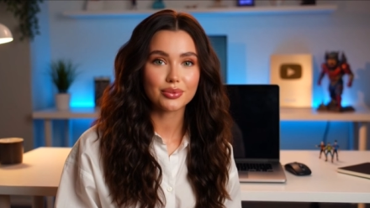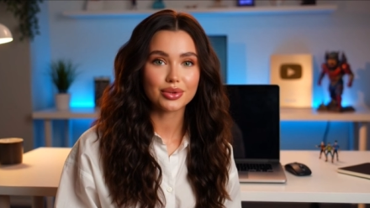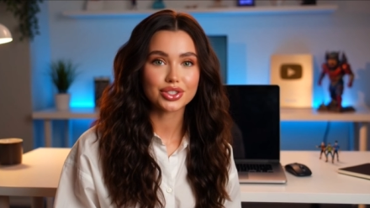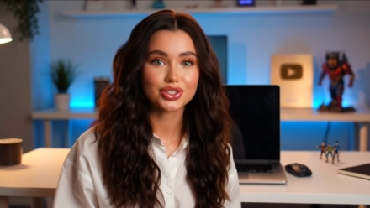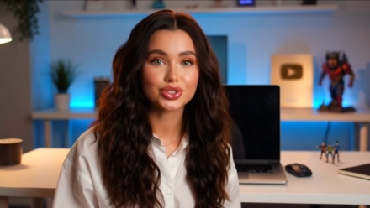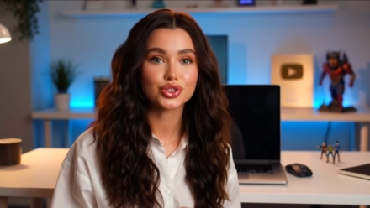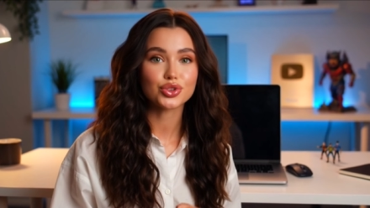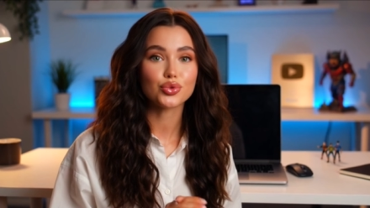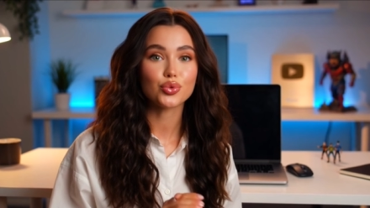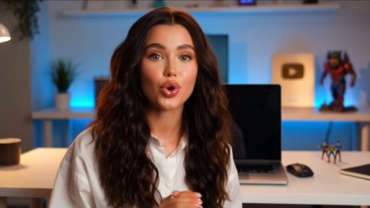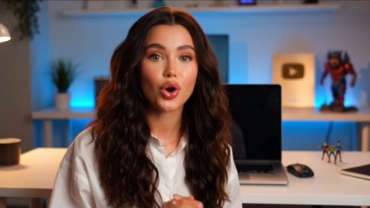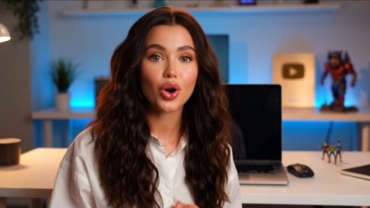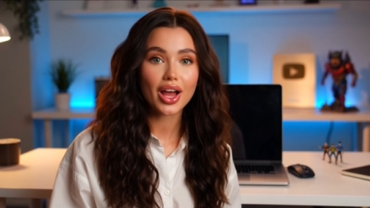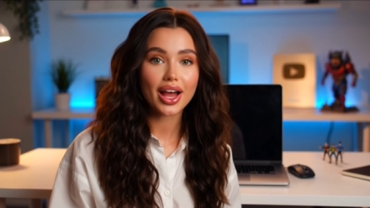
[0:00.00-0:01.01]
is choosing
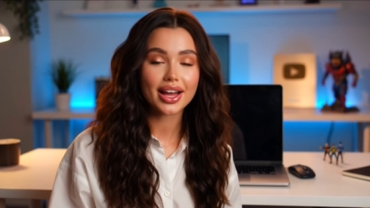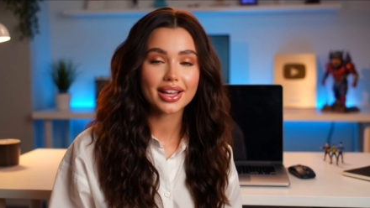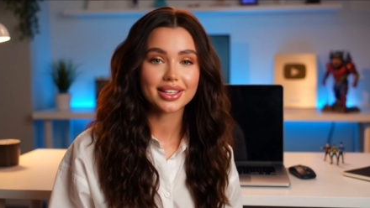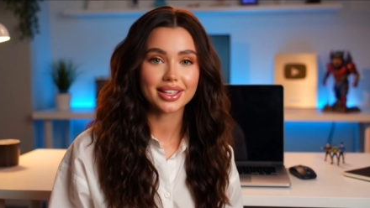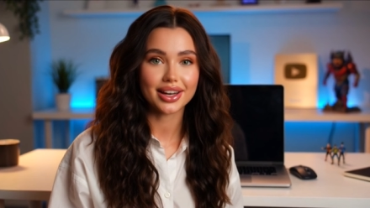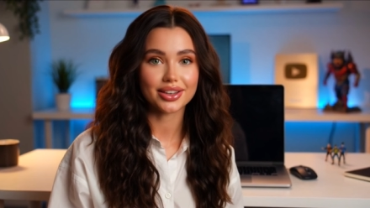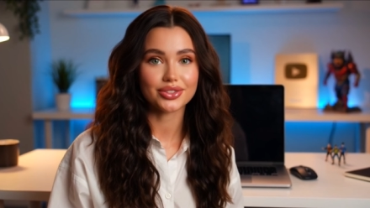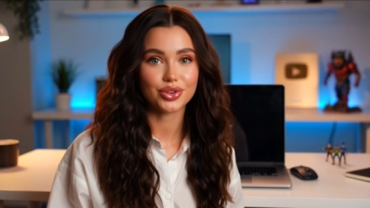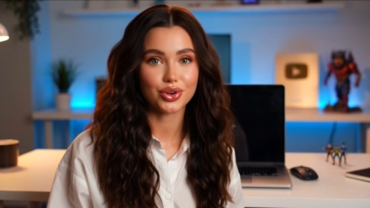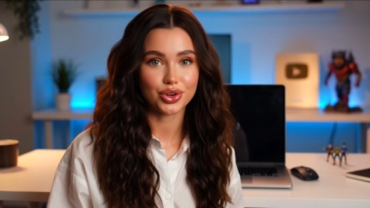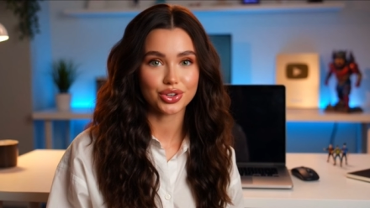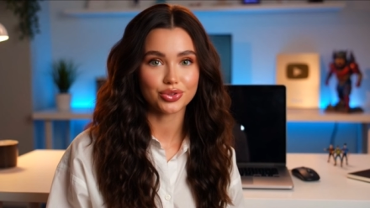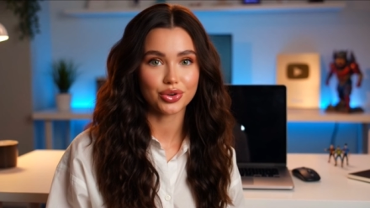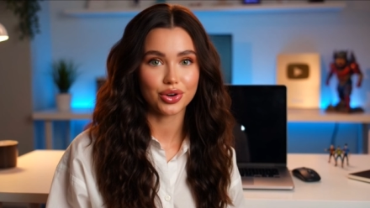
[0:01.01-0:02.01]
one clear idea for your
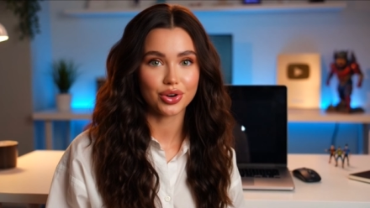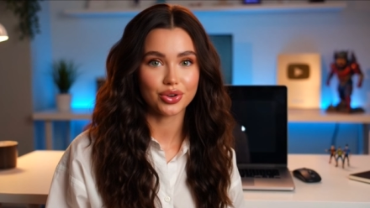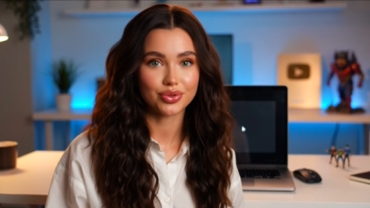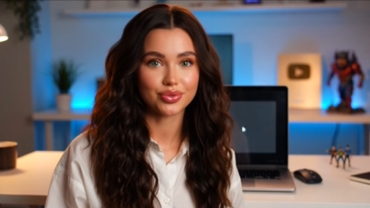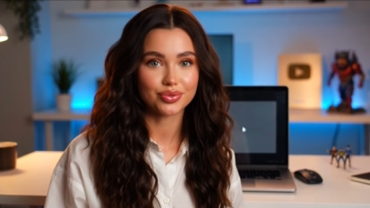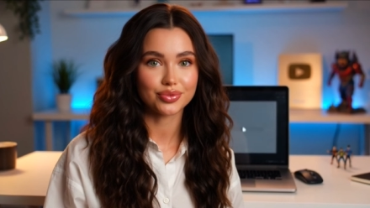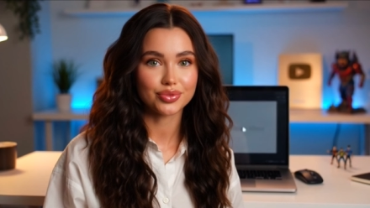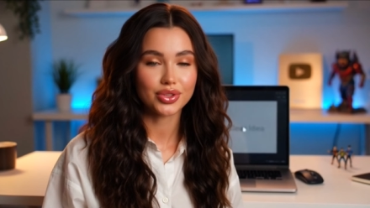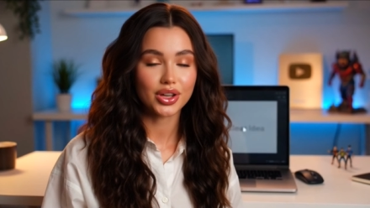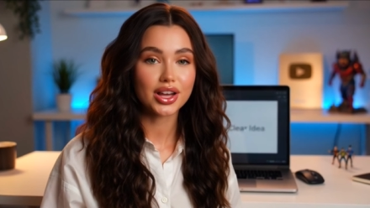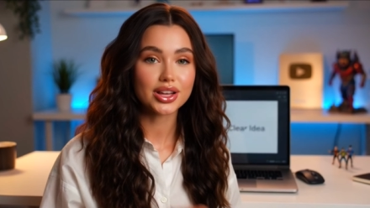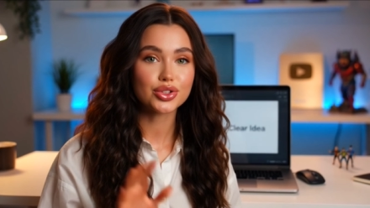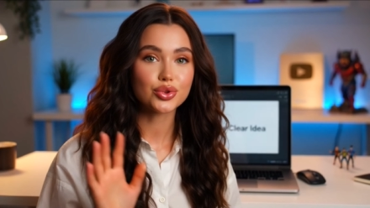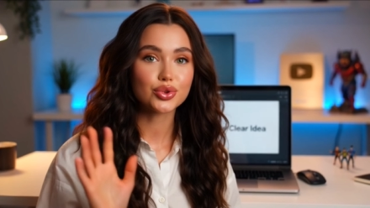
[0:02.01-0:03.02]
thumbnail. This
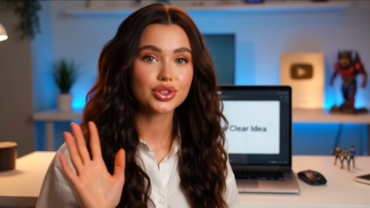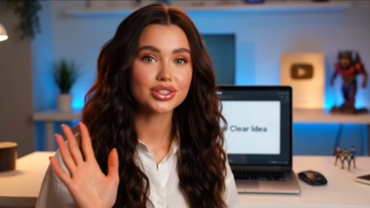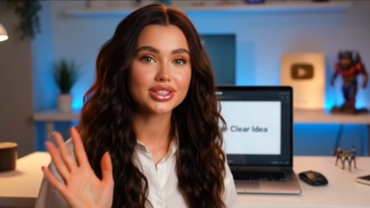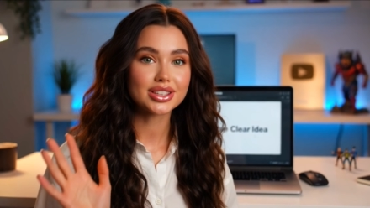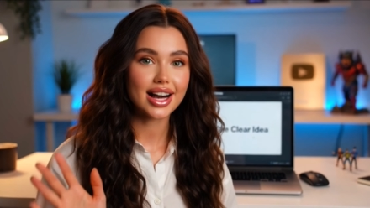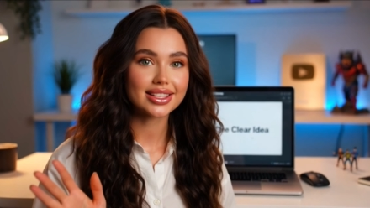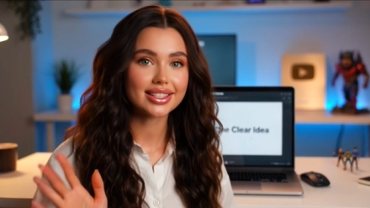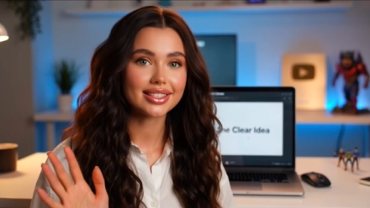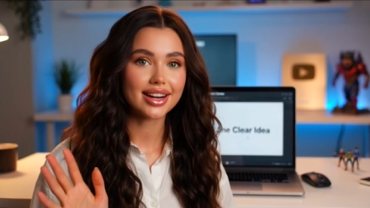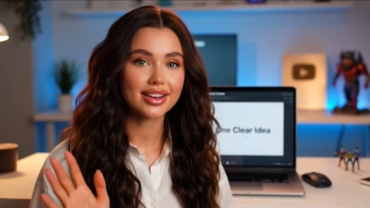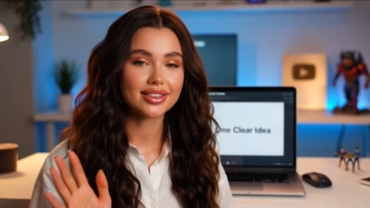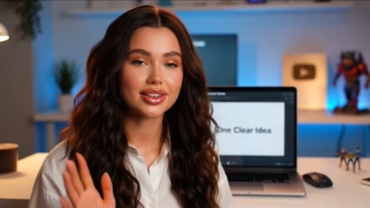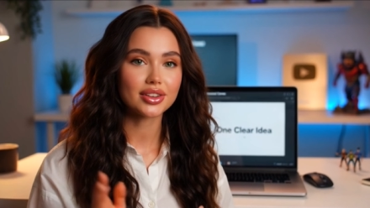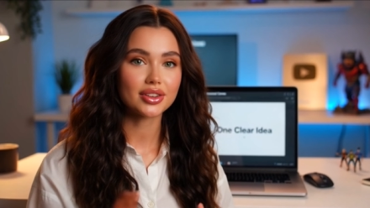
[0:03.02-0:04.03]
helps your video stand
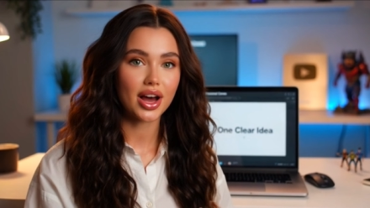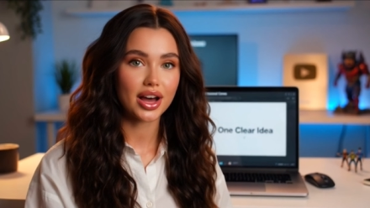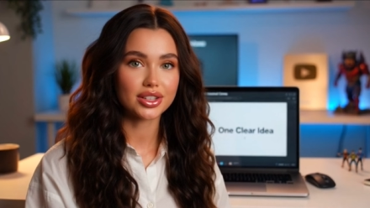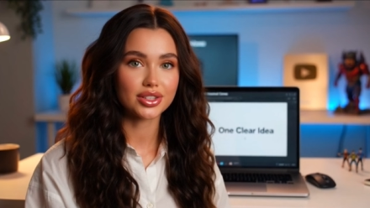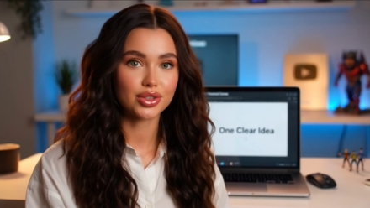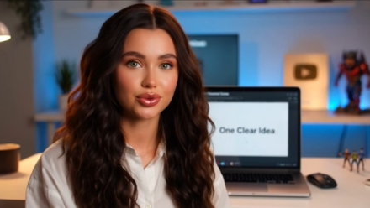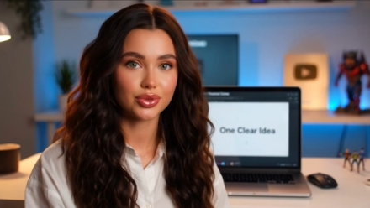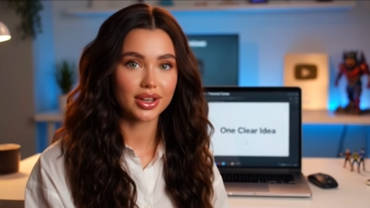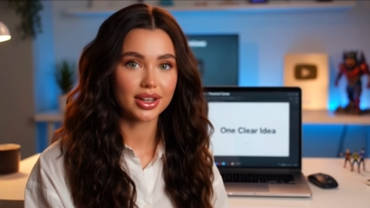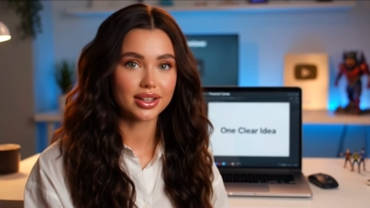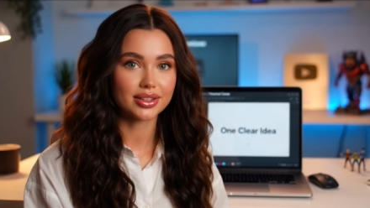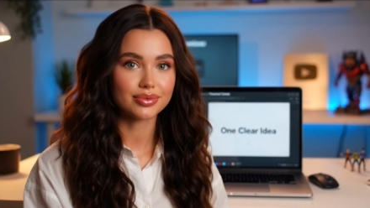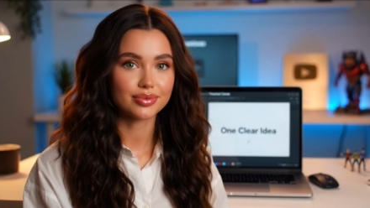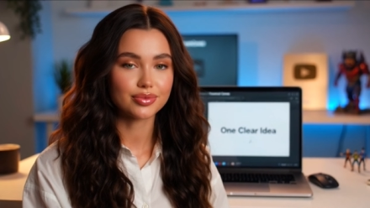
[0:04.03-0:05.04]
out and gets more
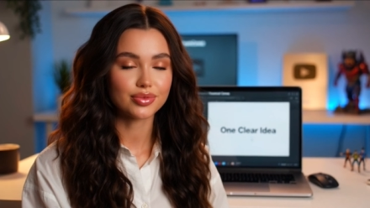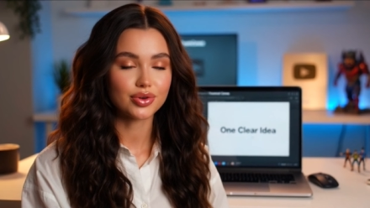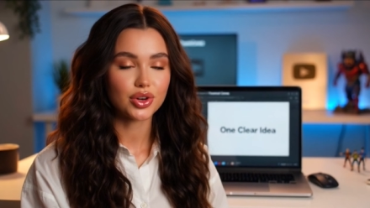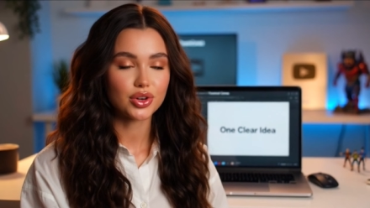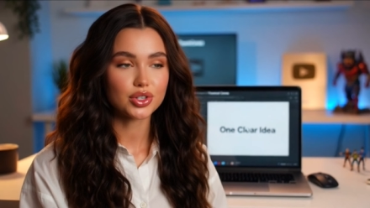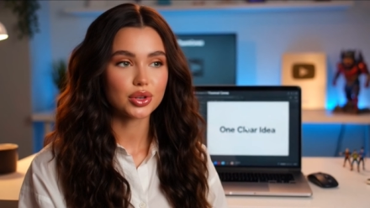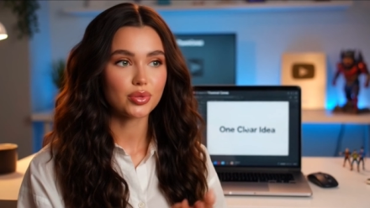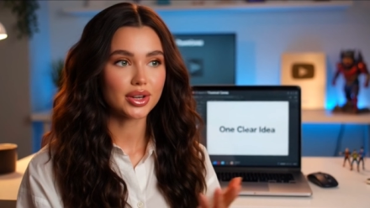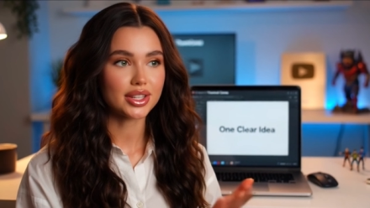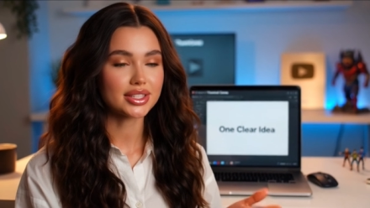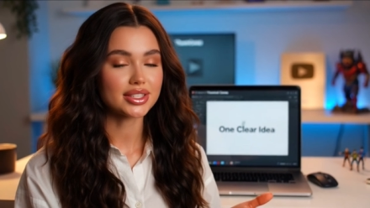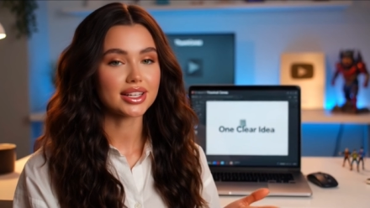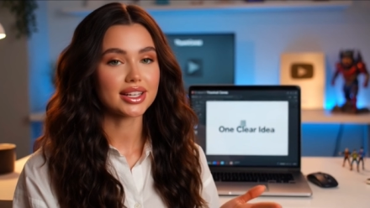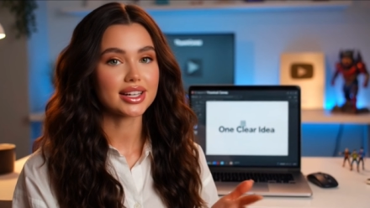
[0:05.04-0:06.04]
clicks. For example,
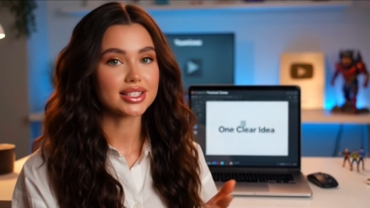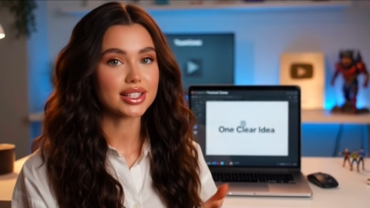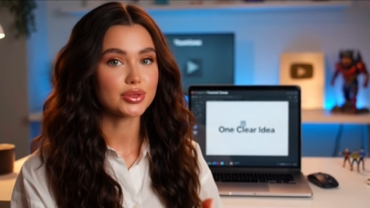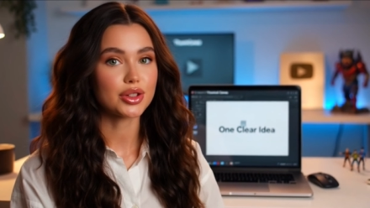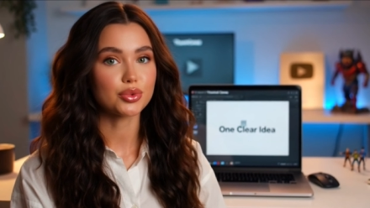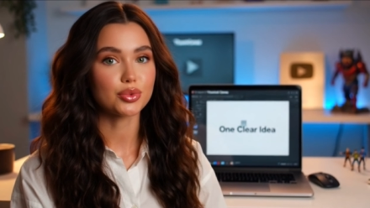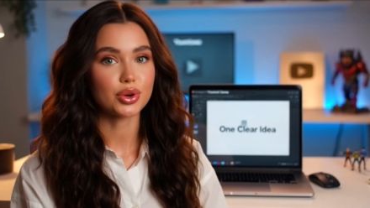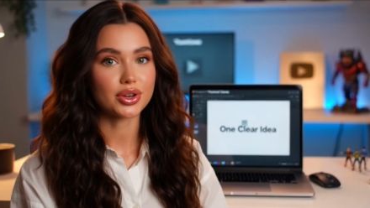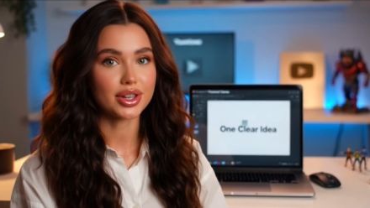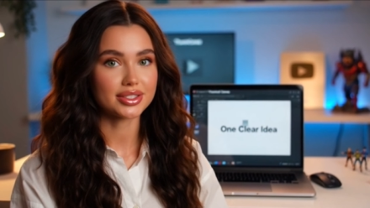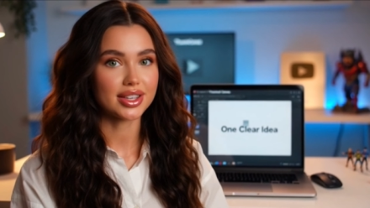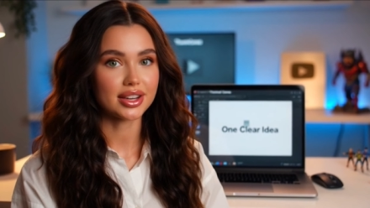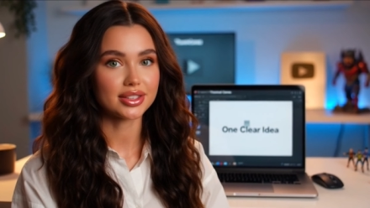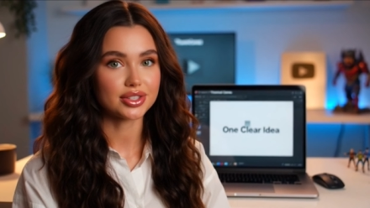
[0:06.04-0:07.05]
let's select this simple
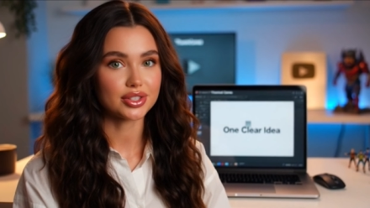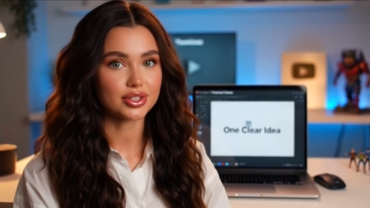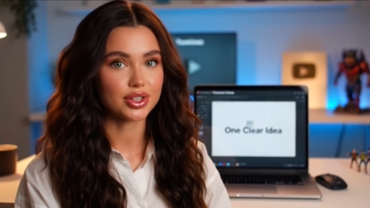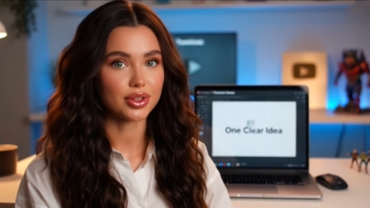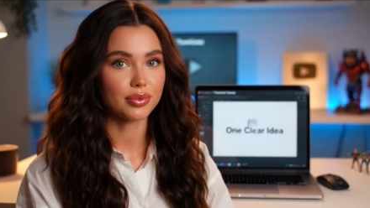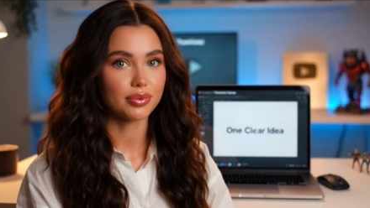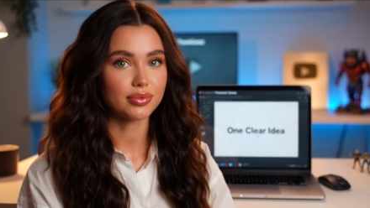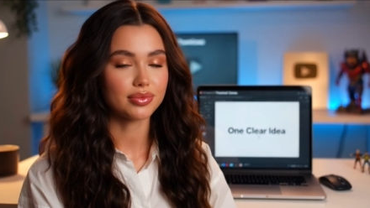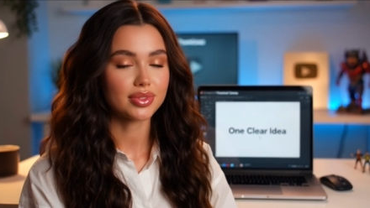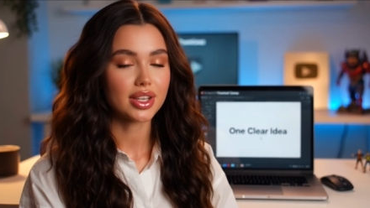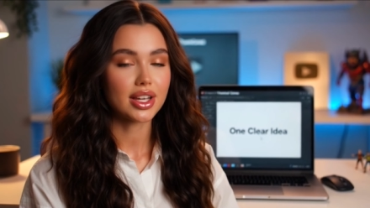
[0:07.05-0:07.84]
concept on the screen.